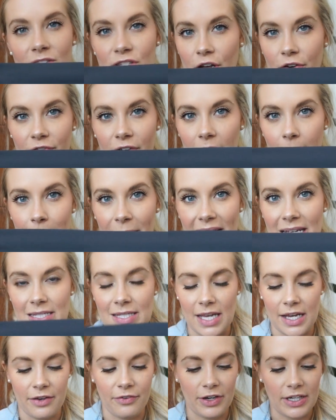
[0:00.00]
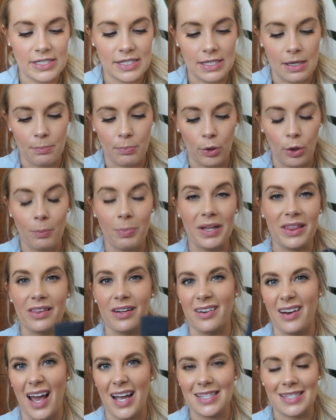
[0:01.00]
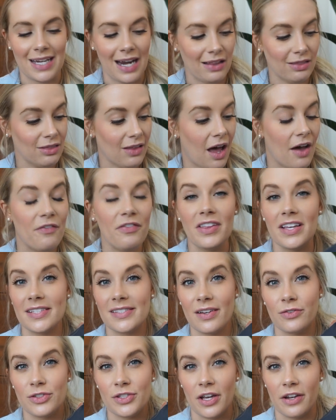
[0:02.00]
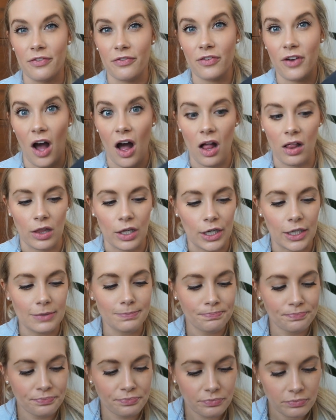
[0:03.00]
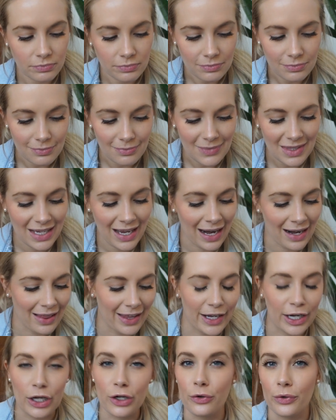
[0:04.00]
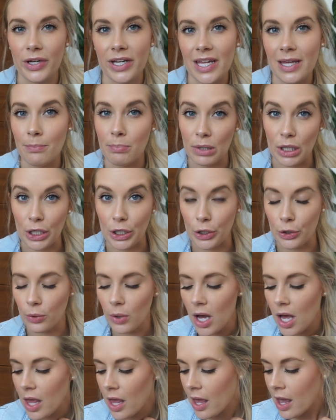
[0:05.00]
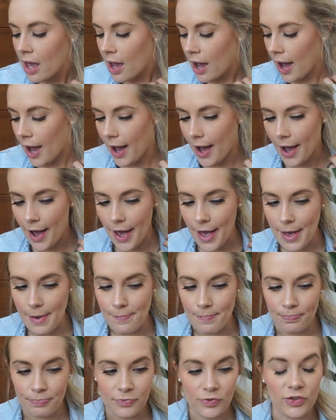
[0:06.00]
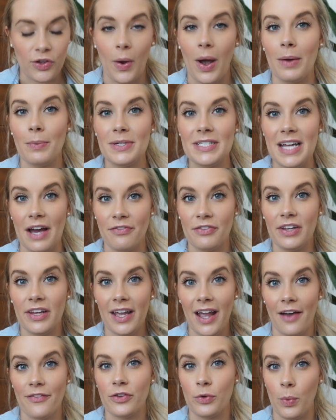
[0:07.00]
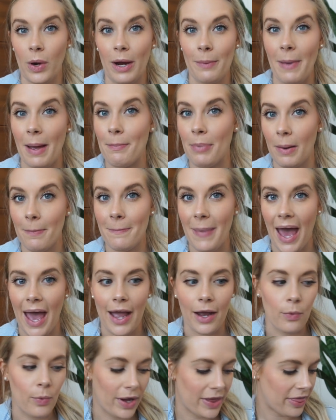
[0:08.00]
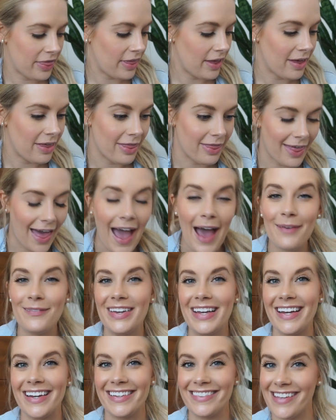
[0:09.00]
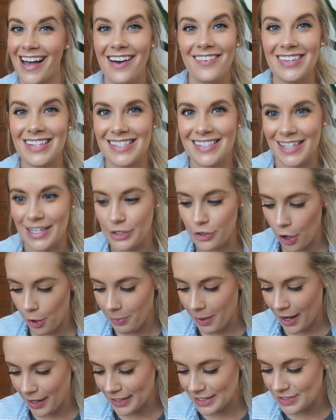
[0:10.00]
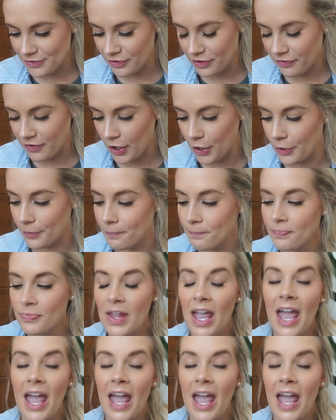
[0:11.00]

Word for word: So very basic, very simple, but they're nice. And I love this sort of color, kind of like a greeny blue. Um, so I would definitely have to wear my bum bag with that because obviously no pockets for the phone.